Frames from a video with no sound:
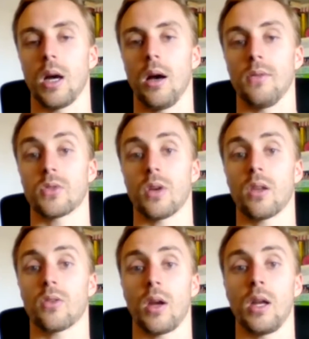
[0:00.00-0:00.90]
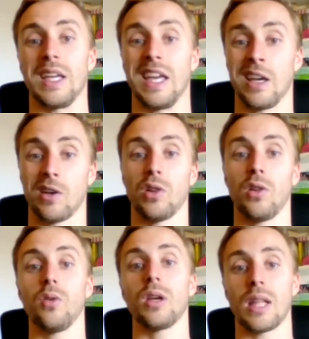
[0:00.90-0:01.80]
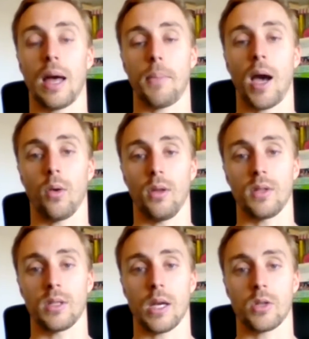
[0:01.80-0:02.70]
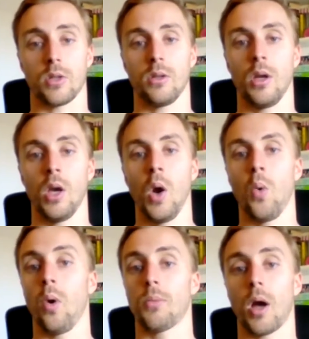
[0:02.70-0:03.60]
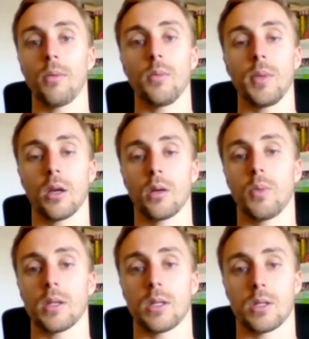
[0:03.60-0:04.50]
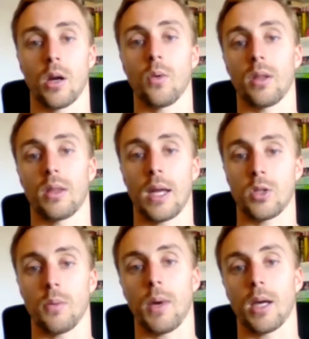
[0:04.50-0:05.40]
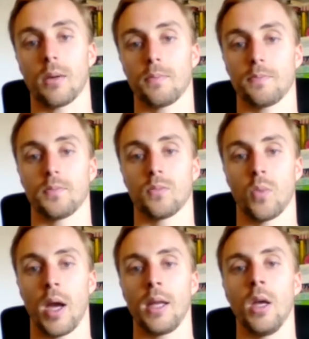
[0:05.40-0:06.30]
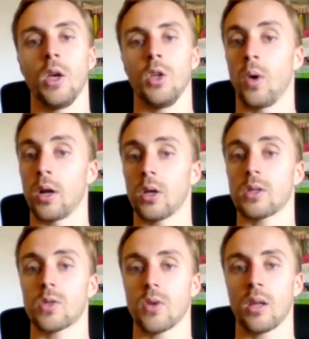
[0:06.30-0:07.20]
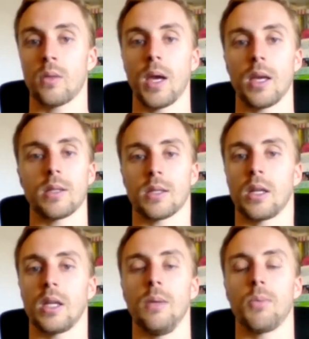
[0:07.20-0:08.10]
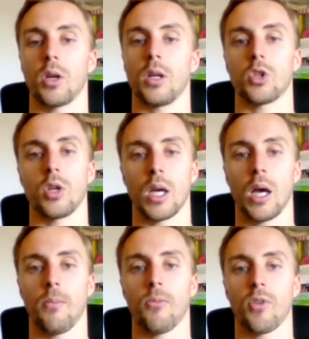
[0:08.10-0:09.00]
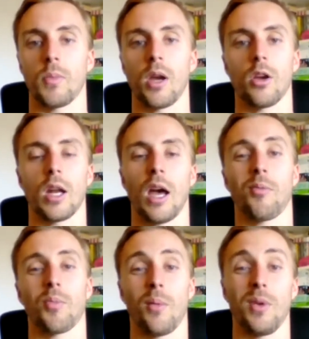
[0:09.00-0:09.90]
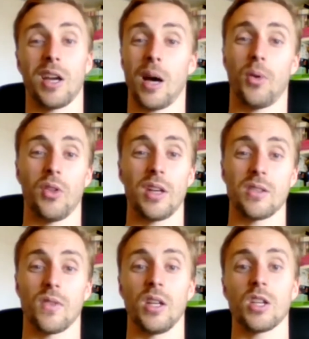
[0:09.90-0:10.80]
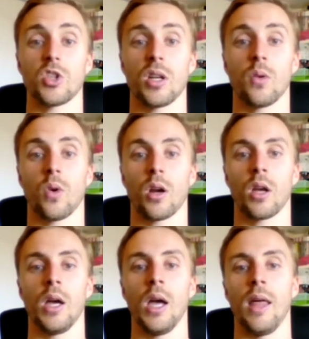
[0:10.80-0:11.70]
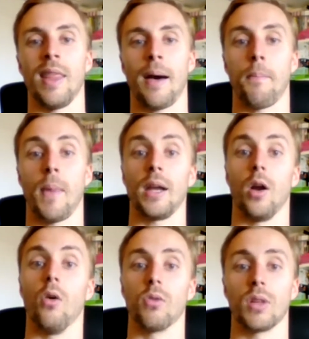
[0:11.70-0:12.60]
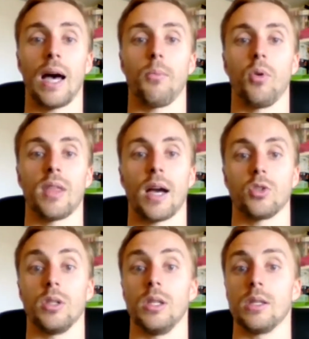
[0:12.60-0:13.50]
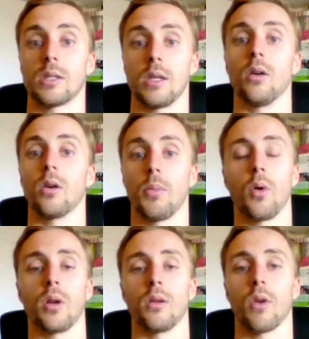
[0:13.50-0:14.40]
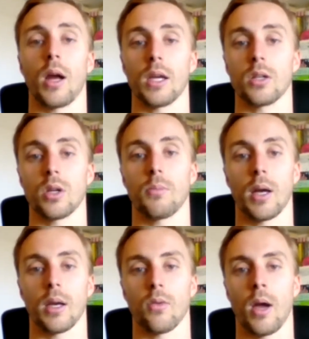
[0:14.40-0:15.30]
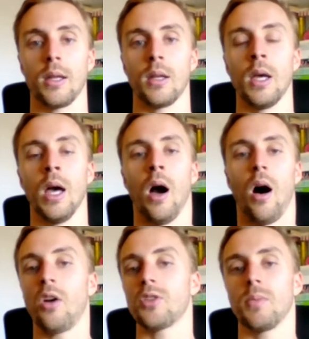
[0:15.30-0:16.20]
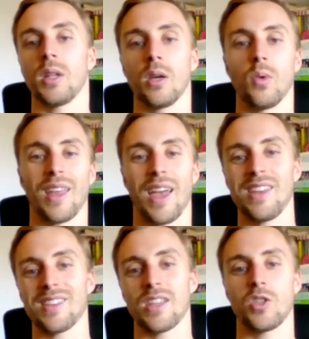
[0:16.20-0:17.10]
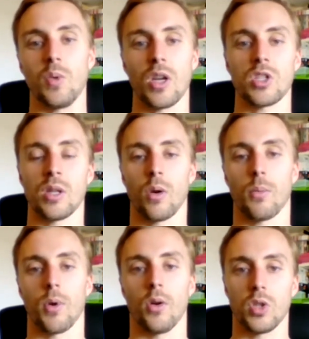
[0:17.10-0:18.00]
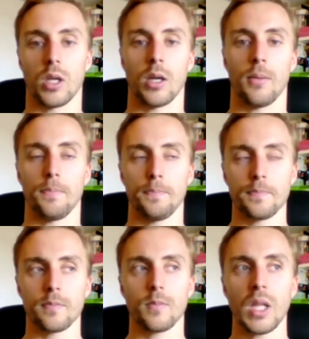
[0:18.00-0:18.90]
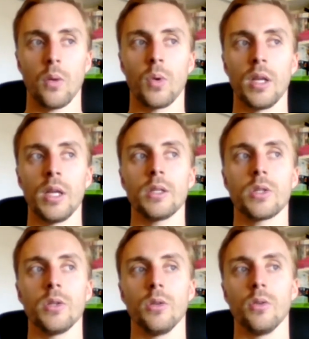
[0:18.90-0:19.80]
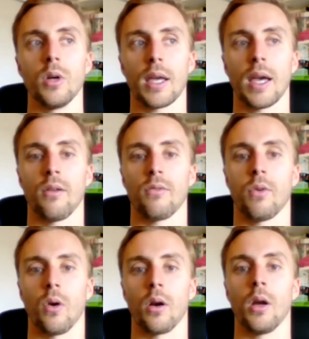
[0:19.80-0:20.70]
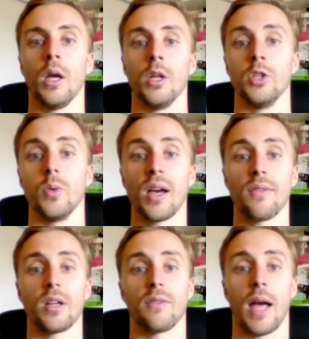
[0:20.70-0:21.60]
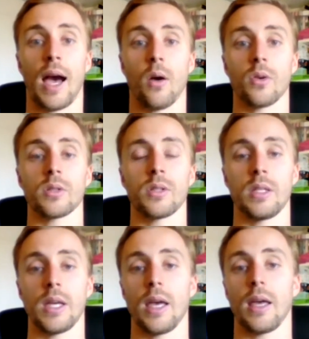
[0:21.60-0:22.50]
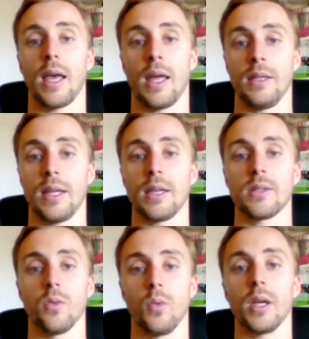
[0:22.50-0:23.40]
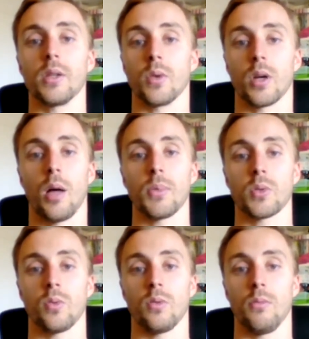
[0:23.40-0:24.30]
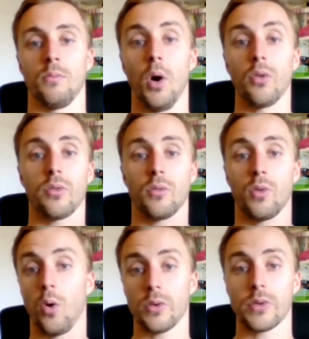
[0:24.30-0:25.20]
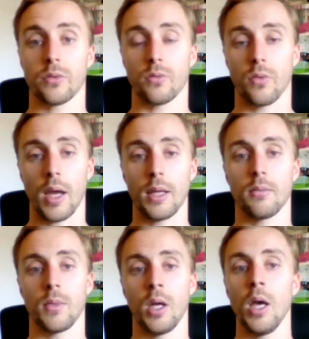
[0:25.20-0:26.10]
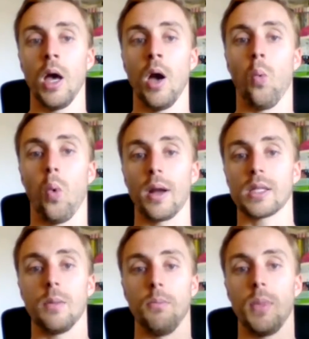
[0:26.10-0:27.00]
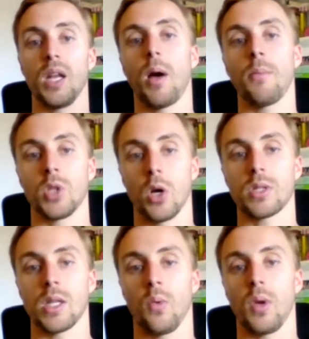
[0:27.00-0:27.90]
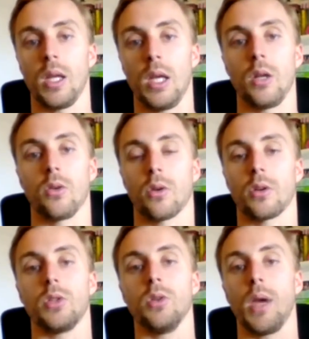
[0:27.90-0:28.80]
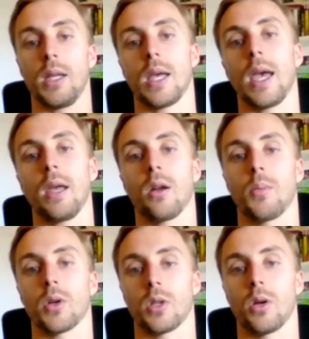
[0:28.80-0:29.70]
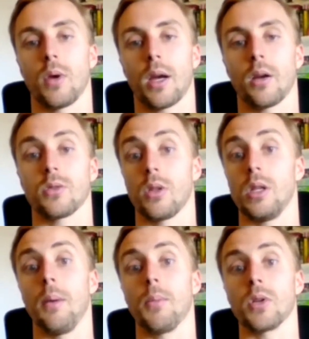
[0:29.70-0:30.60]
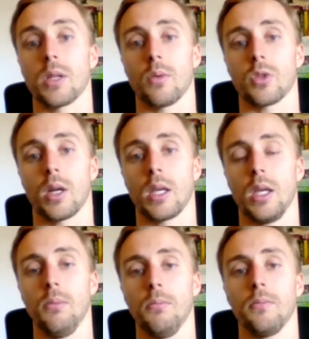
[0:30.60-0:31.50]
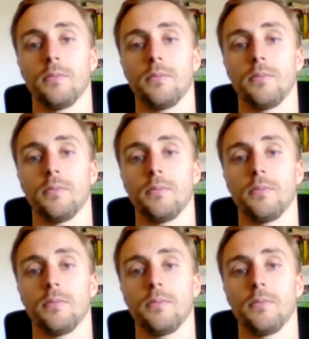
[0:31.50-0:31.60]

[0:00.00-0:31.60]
of strength training, including that powerlifting session, will probably be a good place to start with that dirt bike, right? You want a good strength base that's going to keep your conditioning up. From there, you're going to have probably a couple of days of conditioning work that might overlap with actually the skill component of riding a dirt bike, right? Ultimately, with any situation that we're approaching here, we need to account for, do we have enough hours in the day and days in the week to accomplish both goals, right? What is the minimum dose that we need in order to maintain our personal records or the numbers that we're trying to keep?